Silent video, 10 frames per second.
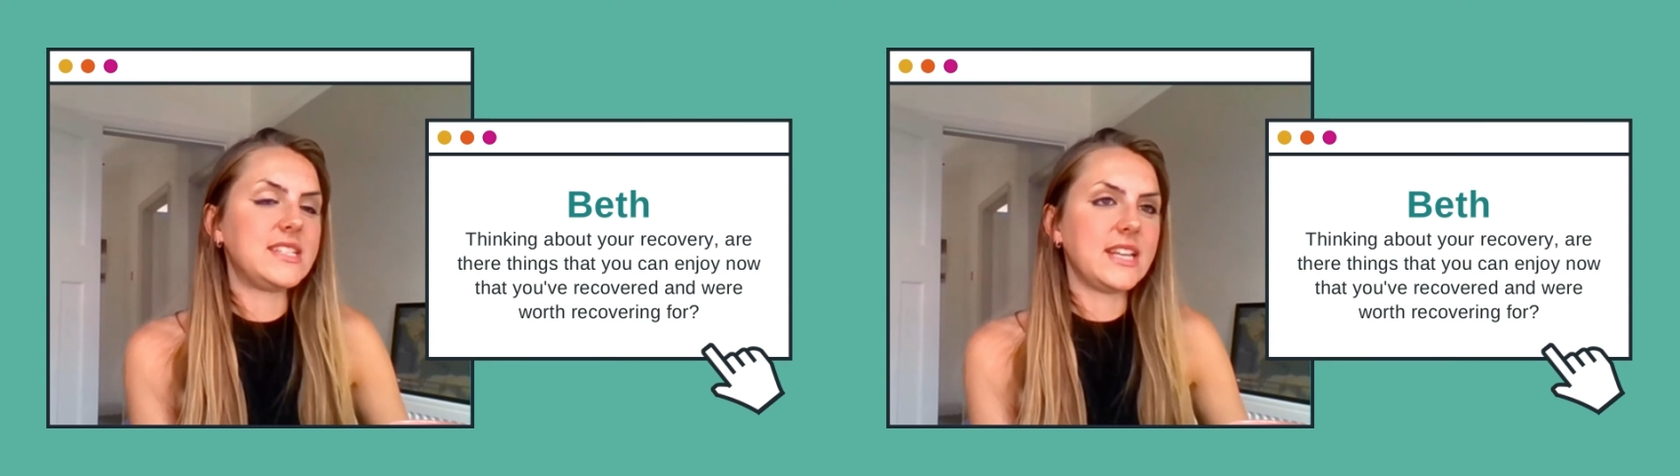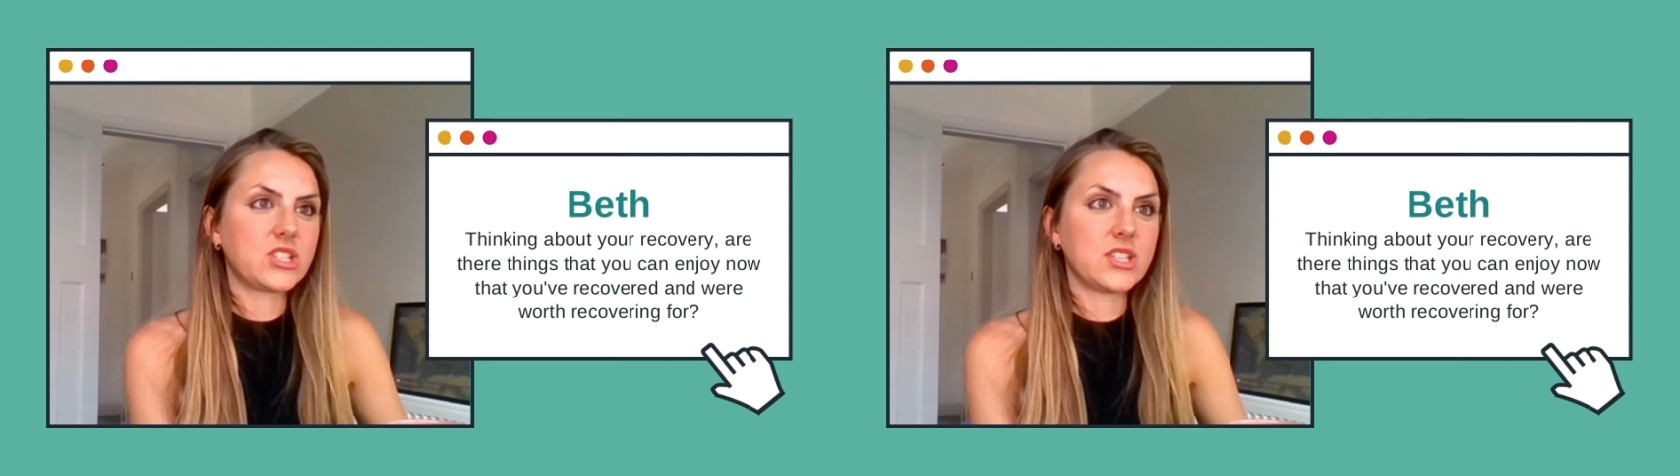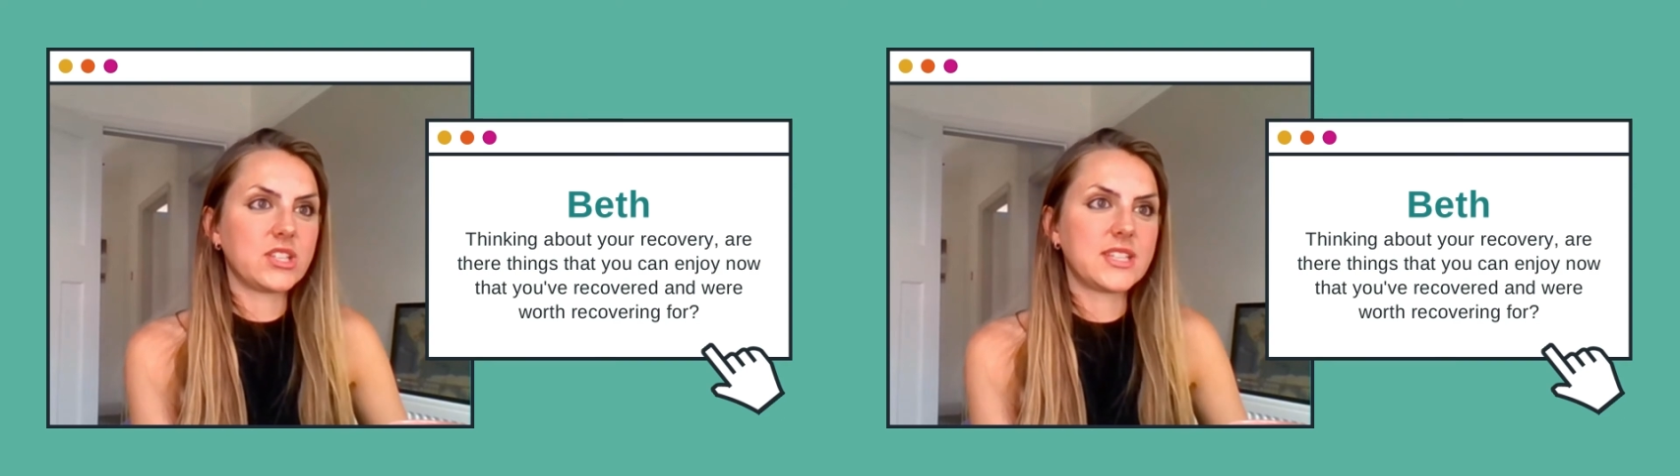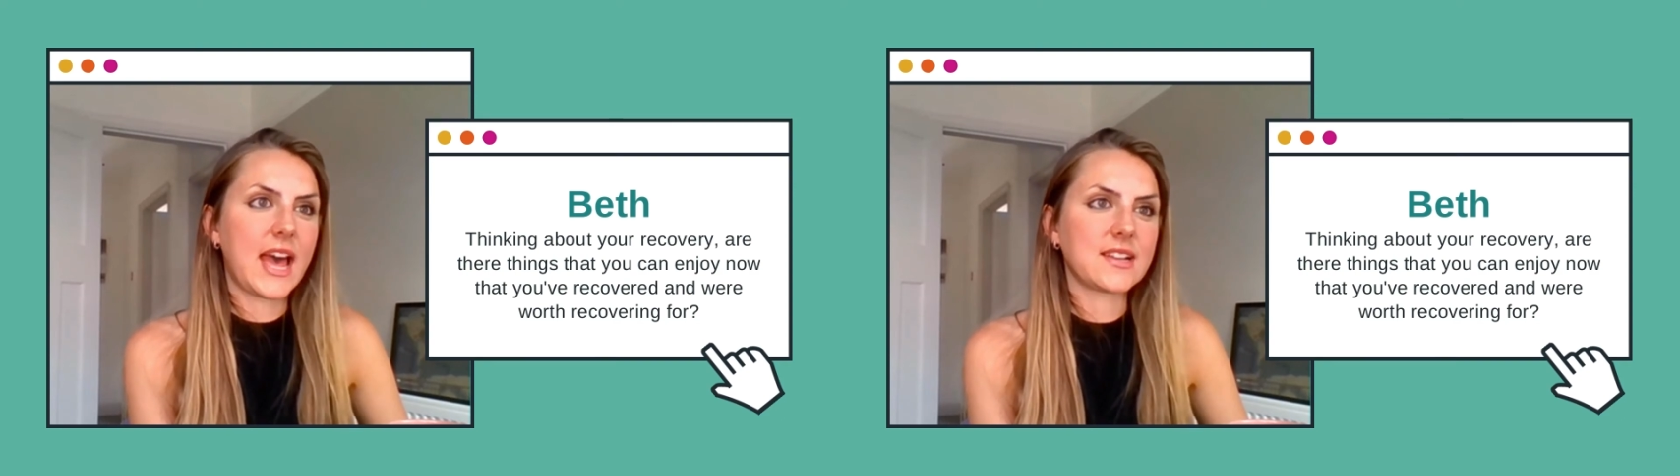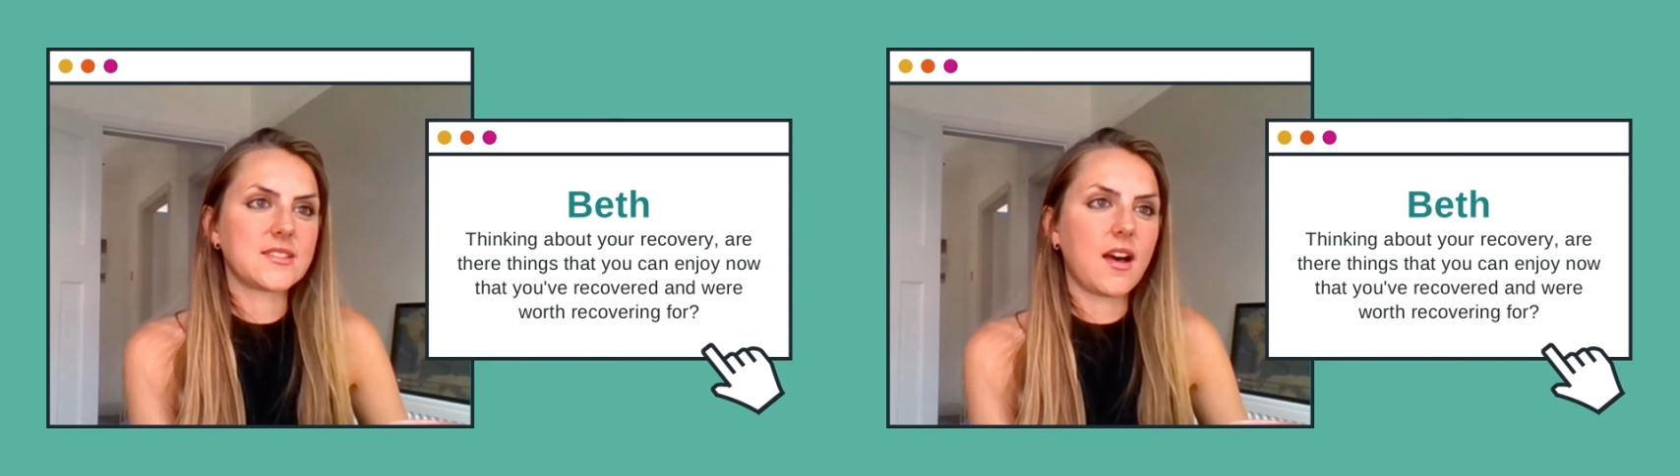addiction
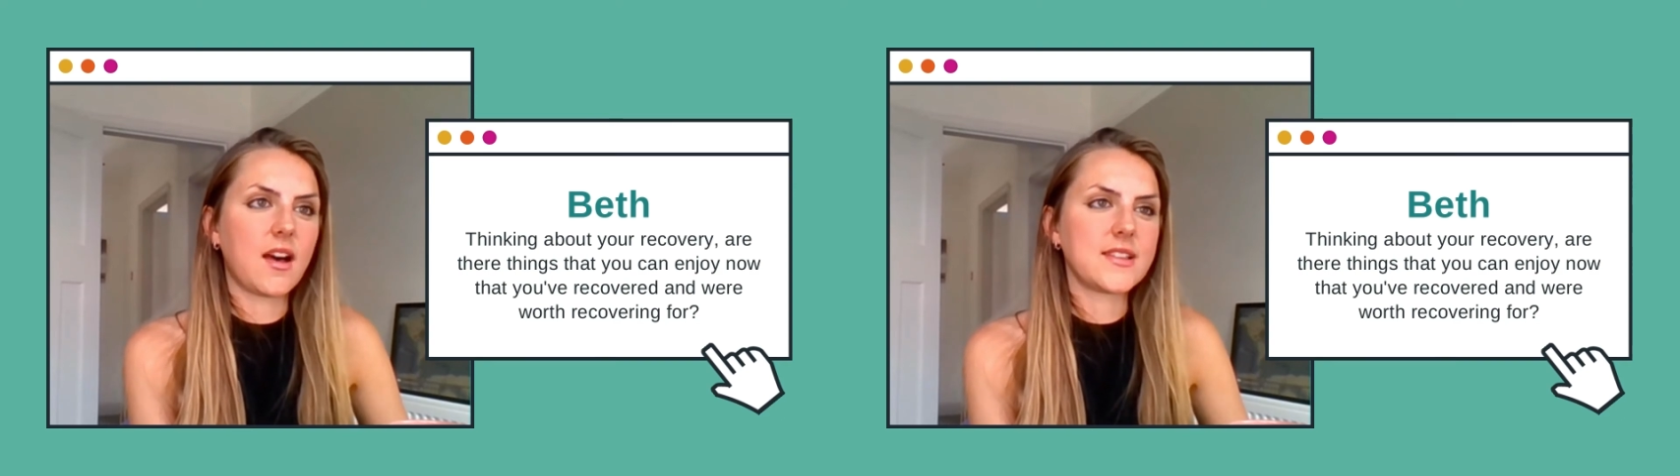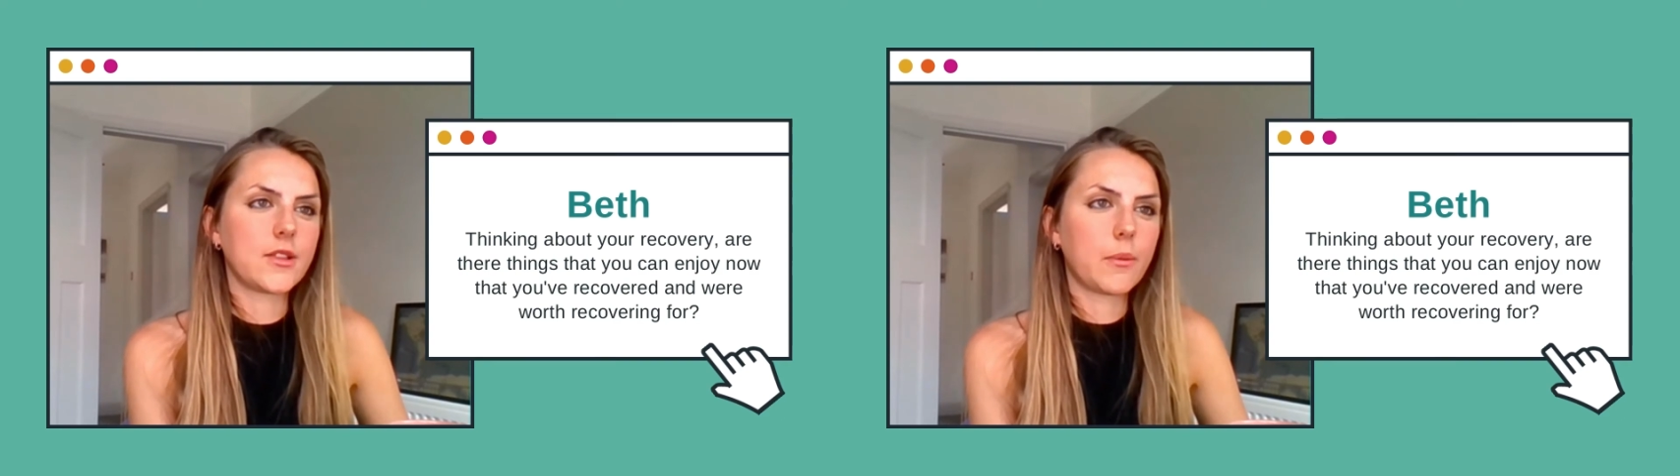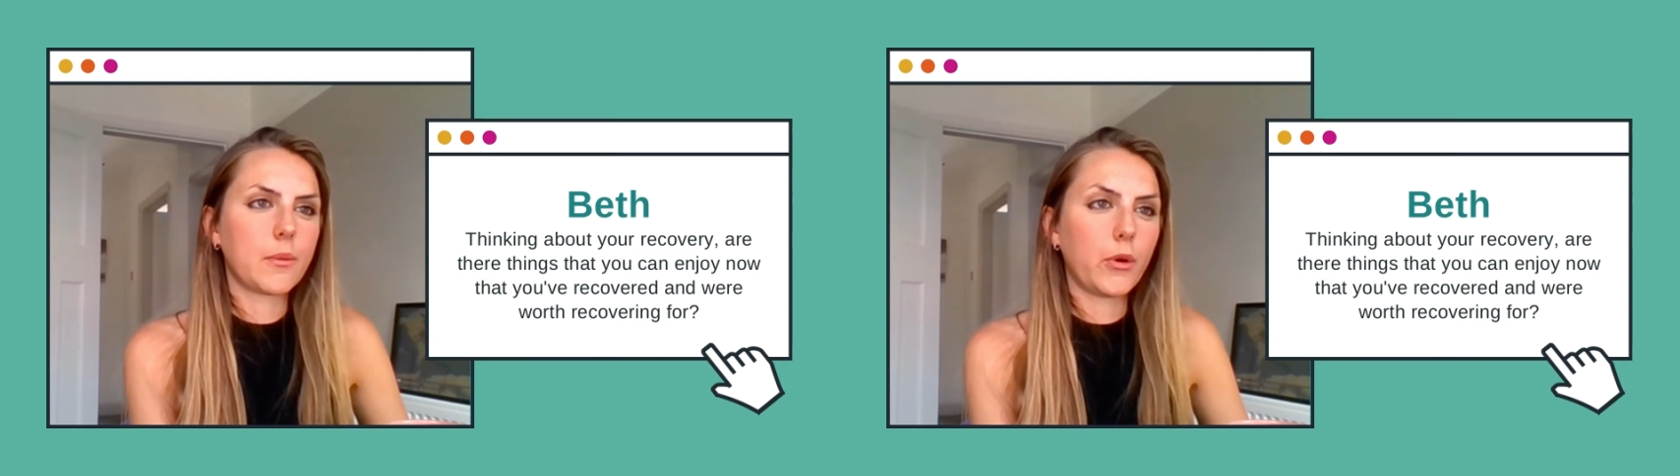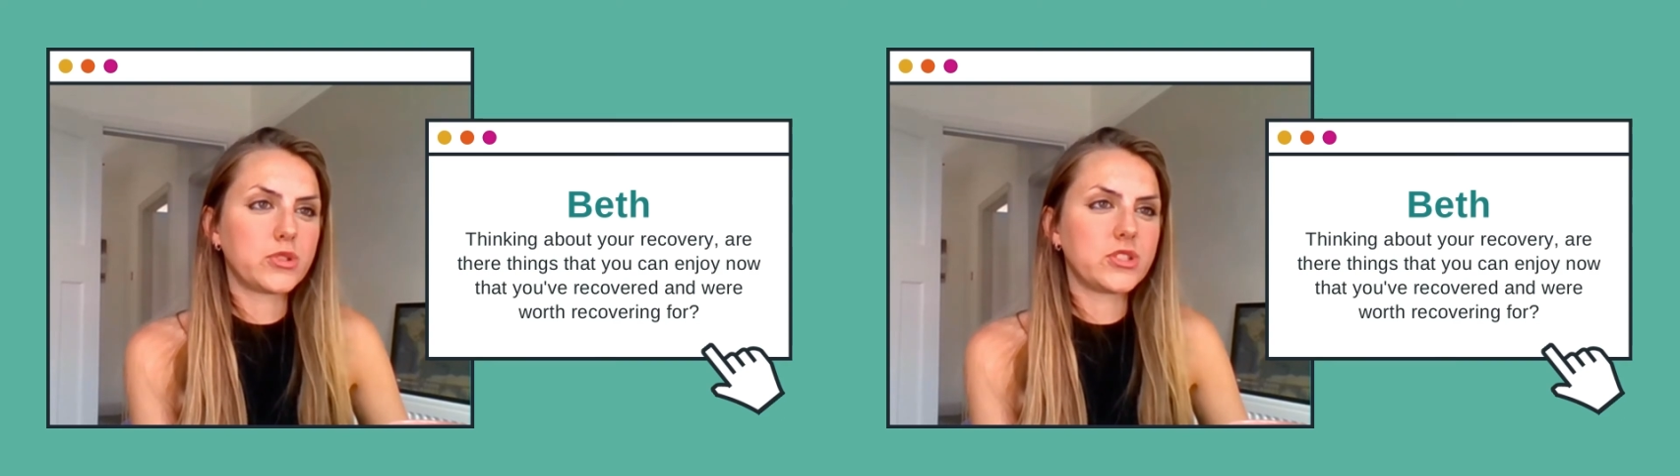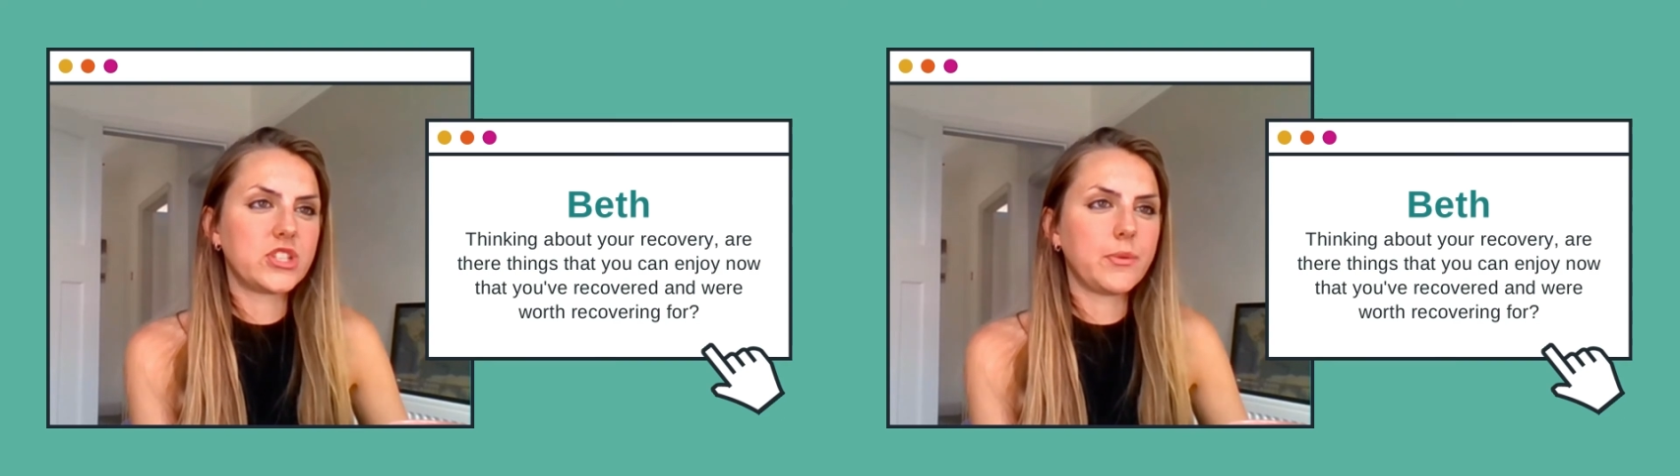to exercise and the
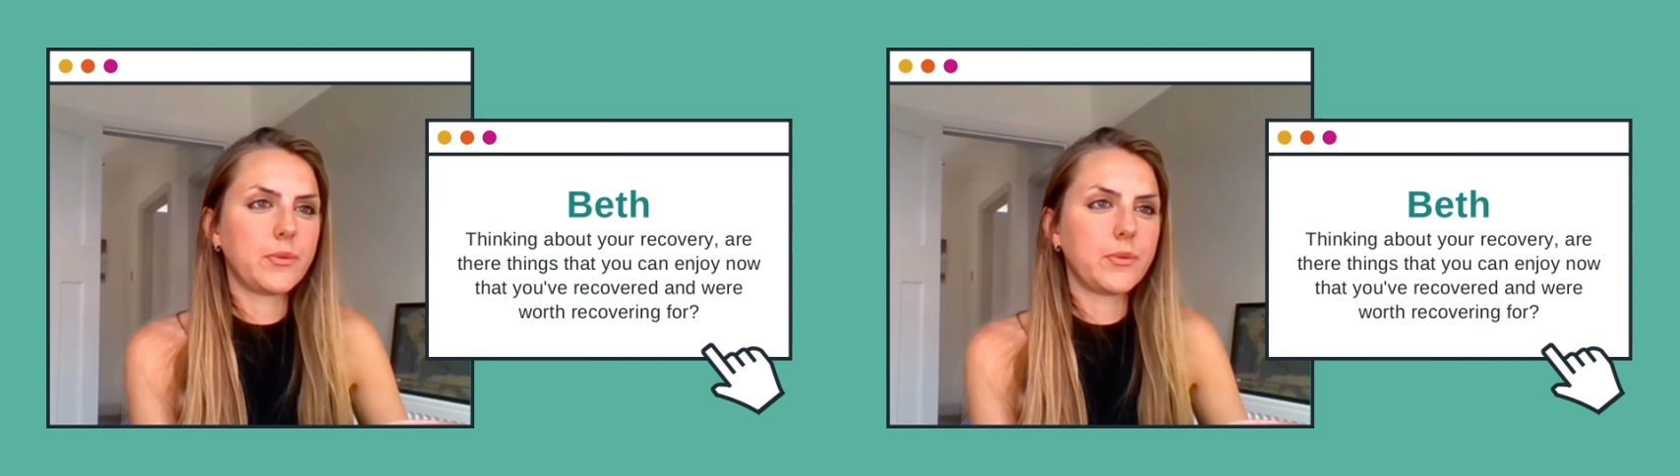compulsion